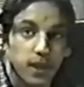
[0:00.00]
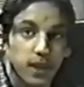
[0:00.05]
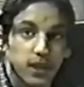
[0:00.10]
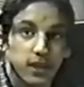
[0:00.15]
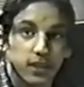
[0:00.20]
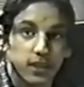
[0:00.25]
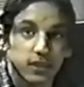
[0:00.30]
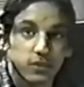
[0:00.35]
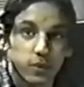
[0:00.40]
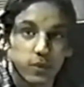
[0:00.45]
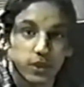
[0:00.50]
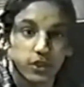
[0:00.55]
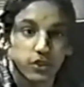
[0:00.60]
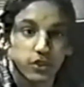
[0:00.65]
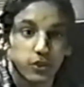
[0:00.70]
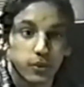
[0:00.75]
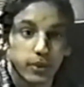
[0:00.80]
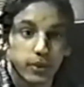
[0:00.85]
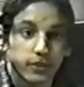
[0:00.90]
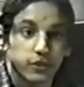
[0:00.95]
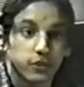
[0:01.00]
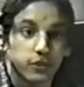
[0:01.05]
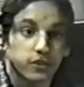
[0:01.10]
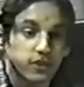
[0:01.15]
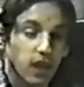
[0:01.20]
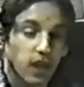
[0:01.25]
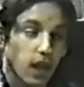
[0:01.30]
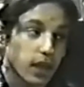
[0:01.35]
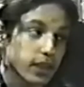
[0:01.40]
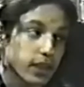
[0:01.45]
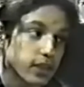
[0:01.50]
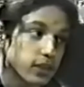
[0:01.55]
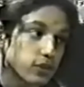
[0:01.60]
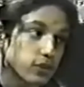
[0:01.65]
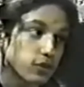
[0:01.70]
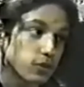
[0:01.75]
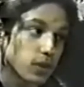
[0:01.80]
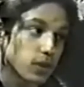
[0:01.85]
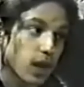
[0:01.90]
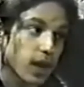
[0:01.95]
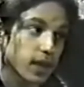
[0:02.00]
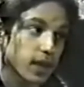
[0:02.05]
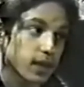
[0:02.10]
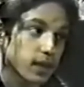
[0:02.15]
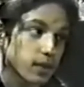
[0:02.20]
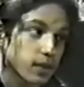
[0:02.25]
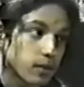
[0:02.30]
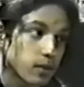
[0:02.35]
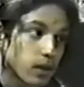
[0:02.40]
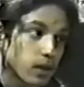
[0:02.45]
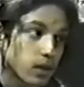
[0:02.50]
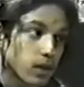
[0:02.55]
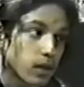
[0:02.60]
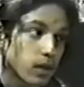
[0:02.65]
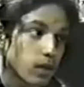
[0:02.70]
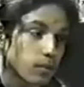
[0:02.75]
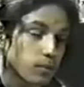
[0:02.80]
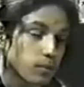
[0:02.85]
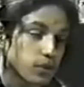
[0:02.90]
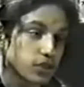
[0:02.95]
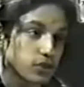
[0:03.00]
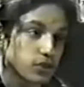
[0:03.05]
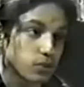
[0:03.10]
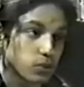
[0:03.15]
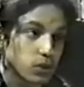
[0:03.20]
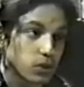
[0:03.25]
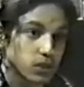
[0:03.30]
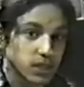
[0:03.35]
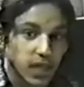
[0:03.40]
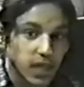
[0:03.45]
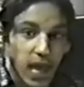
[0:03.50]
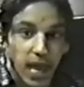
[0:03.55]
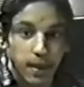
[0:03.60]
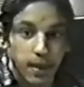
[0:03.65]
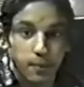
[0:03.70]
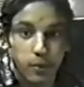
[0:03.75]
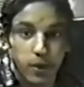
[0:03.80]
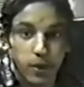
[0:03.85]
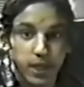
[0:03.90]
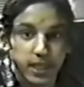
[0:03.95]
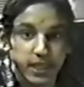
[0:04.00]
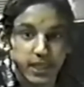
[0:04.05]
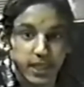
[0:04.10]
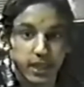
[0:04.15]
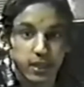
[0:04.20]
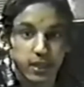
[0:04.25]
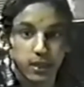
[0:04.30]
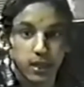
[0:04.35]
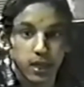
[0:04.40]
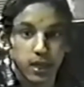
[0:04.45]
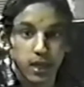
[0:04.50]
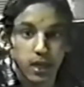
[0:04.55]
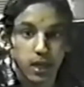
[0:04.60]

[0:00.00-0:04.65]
So what you do is you sell it. Do not put your real name or anything.